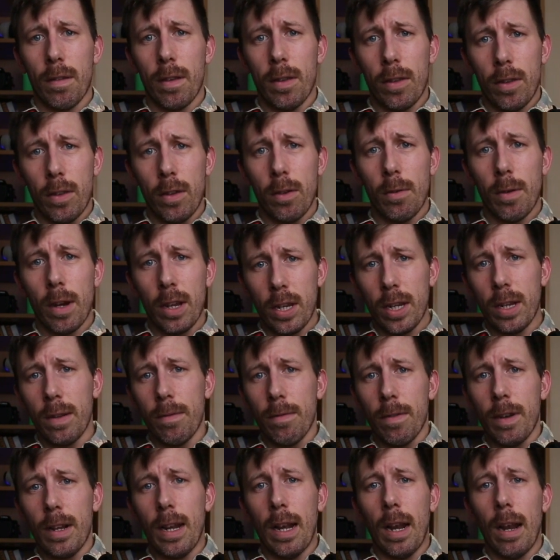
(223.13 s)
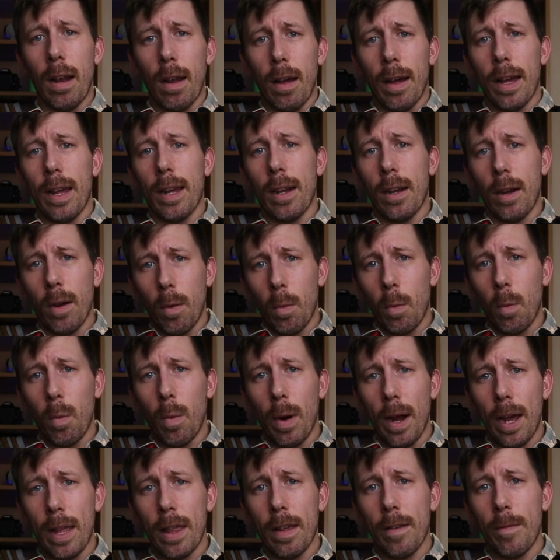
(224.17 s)
I do actually really like
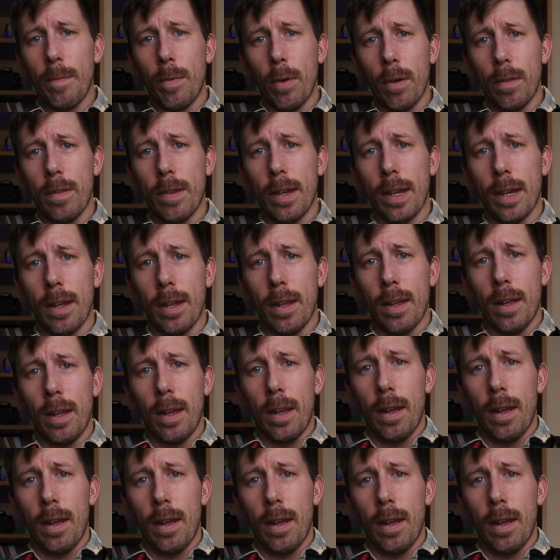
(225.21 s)
where they've put it.